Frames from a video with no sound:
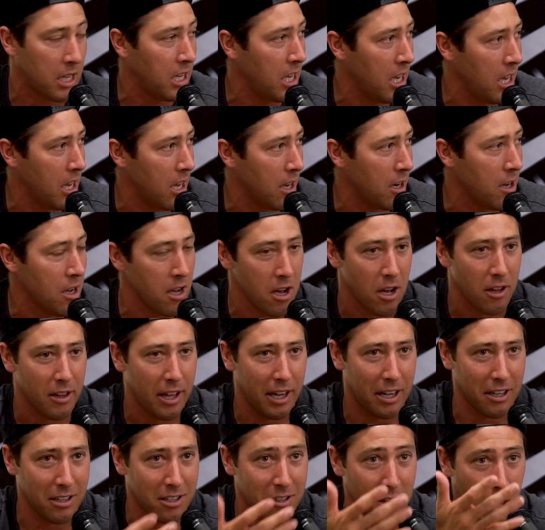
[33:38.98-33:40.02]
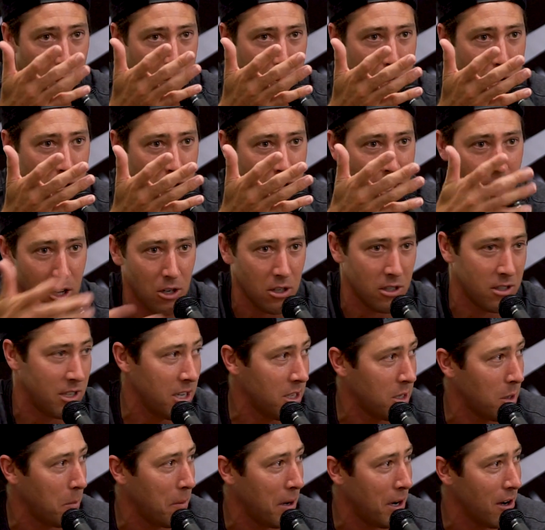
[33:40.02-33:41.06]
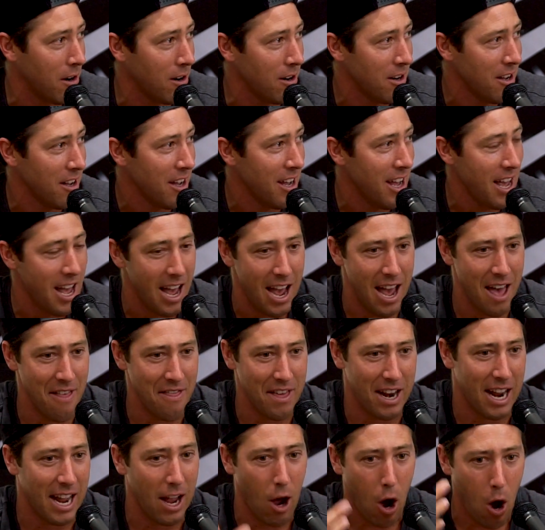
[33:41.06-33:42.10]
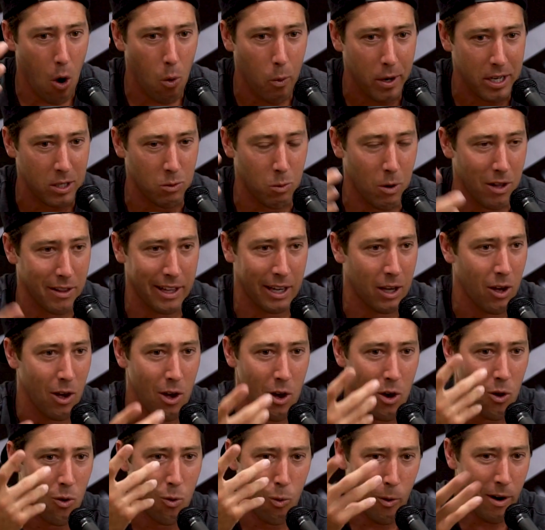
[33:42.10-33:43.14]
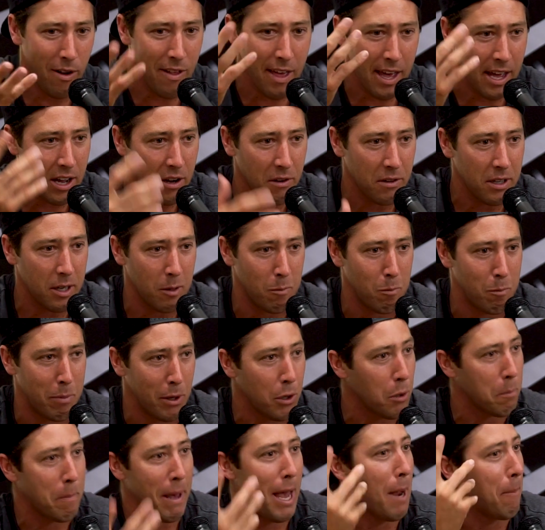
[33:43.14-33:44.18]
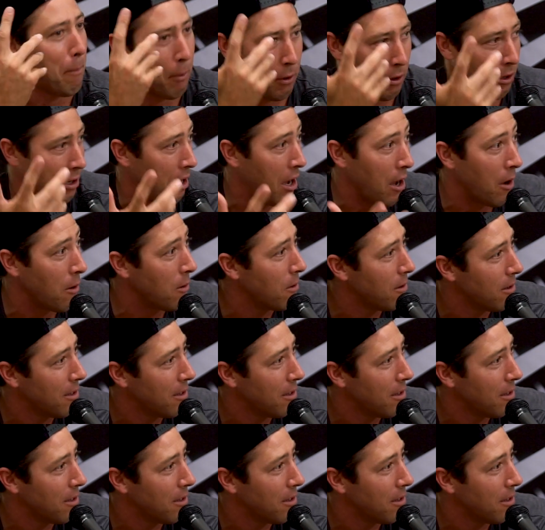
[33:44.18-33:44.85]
a kid, like a pro skater just disappeared, and then I always want like, where the hell did Bill Pepper go?